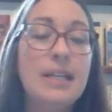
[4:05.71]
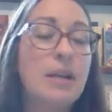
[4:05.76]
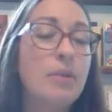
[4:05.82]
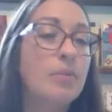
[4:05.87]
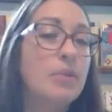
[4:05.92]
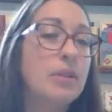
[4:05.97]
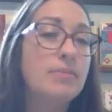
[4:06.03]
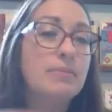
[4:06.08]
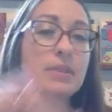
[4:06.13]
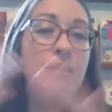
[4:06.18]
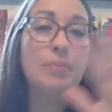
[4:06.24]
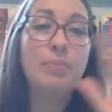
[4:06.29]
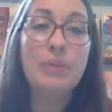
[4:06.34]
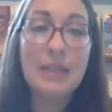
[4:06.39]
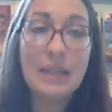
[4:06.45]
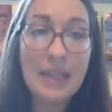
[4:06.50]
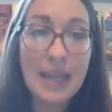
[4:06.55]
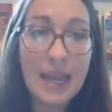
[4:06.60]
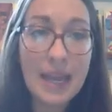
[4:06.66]
I want them to
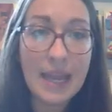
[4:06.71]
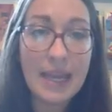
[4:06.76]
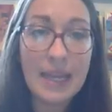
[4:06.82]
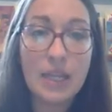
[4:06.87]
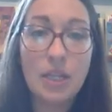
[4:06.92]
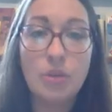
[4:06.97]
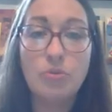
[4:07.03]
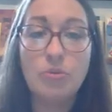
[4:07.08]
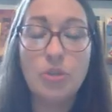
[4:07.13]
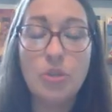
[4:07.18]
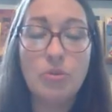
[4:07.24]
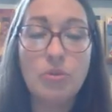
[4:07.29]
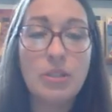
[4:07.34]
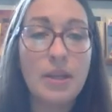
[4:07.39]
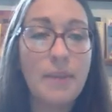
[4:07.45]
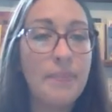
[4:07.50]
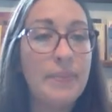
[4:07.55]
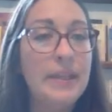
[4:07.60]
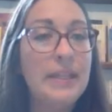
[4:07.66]
play, go do
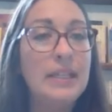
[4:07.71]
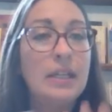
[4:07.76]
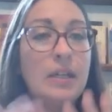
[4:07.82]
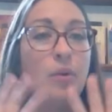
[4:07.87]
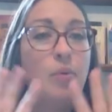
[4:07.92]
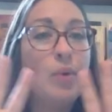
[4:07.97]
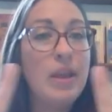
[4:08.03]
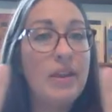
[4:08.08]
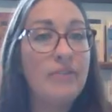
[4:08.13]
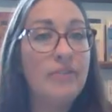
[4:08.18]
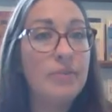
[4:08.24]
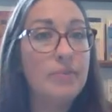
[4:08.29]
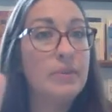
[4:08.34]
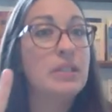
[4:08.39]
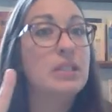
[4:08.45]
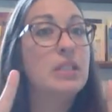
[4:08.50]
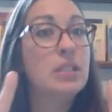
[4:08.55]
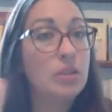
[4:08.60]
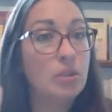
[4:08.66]
something, get away from the
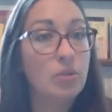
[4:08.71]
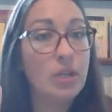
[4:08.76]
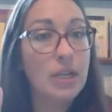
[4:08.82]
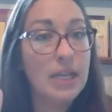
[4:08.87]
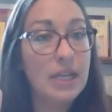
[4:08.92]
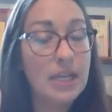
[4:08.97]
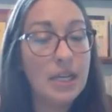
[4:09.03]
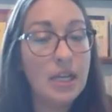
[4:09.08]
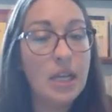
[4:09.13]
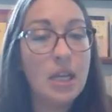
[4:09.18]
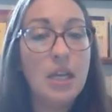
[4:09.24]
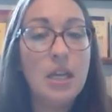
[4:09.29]
screen.